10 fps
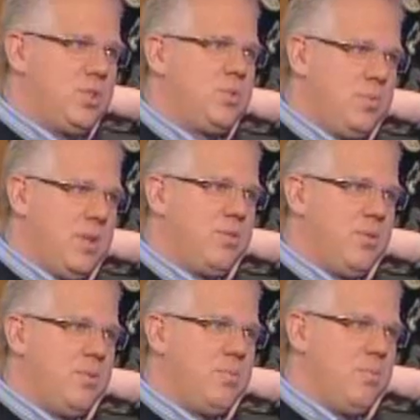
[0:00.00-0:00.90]
just went
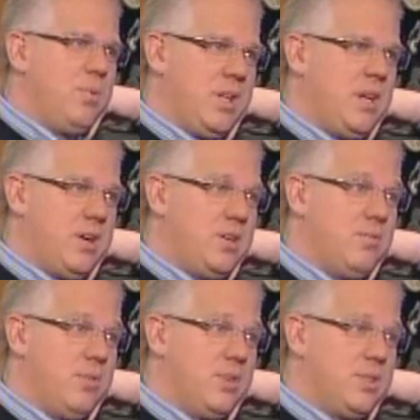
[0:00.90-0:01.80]
through a really hard
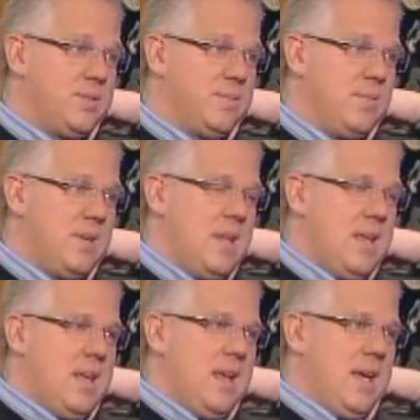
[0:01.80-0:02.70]
divorce.
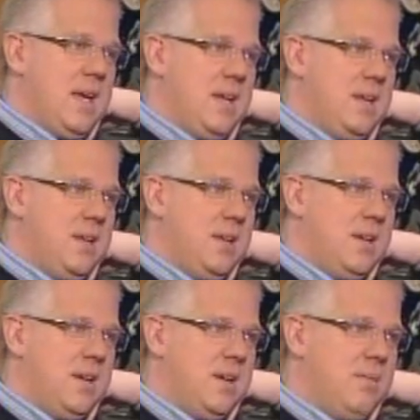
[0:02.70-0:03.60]
And
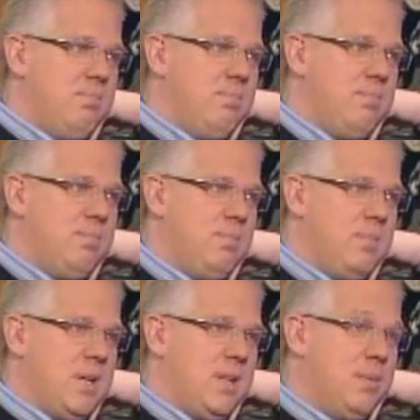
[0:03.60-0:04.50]

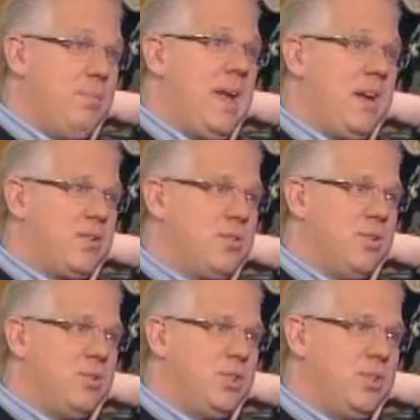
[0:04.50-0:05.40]
the banker
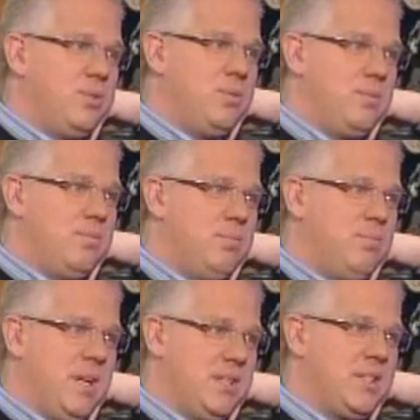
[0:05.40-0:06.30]
told you,
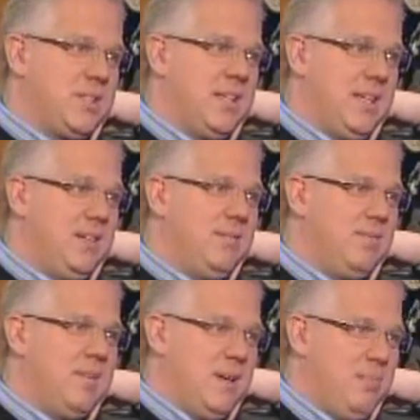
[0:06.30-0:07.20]
basically,
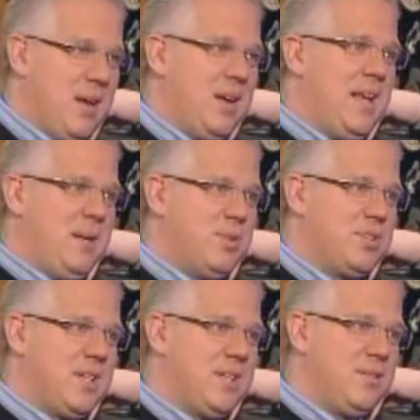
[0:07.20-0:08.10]
about
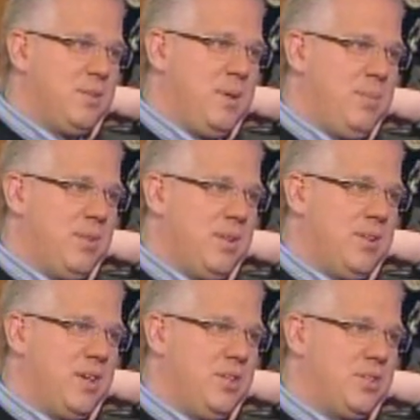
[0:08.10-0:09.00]
80% of the people
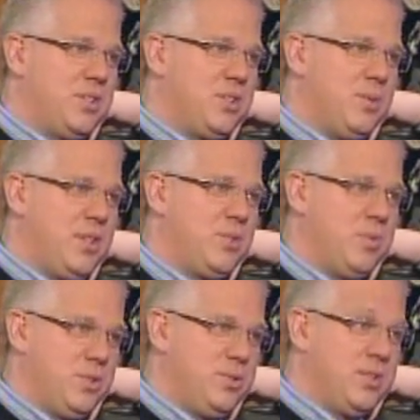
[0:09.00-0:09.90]
that are in your
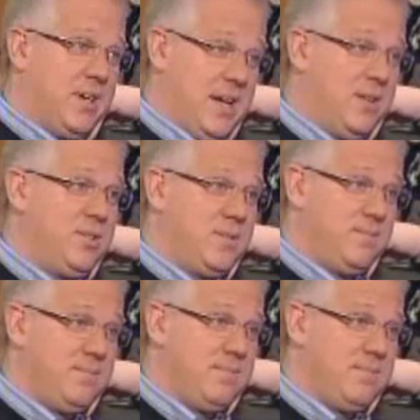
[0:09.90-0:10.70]
situation will lose their house.